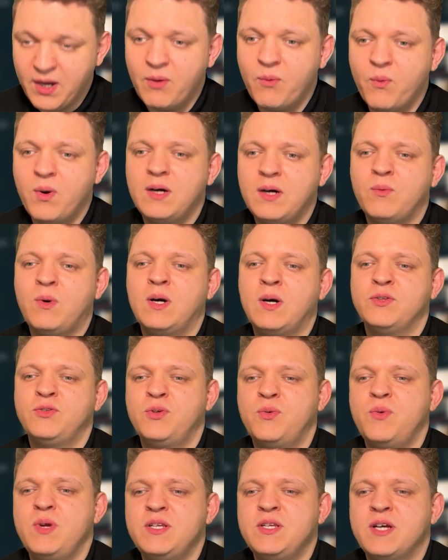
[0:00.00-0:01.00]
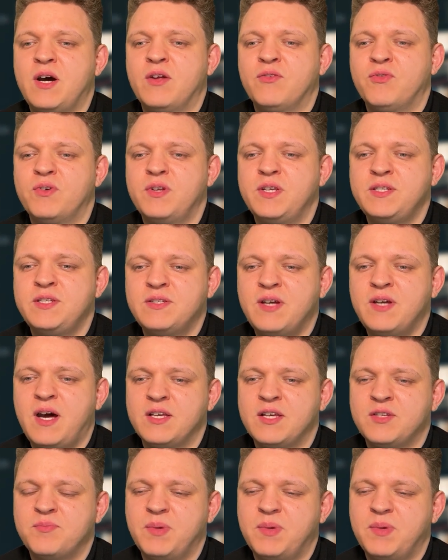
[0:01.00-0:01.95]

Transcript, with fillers: you want to reach out for the stars.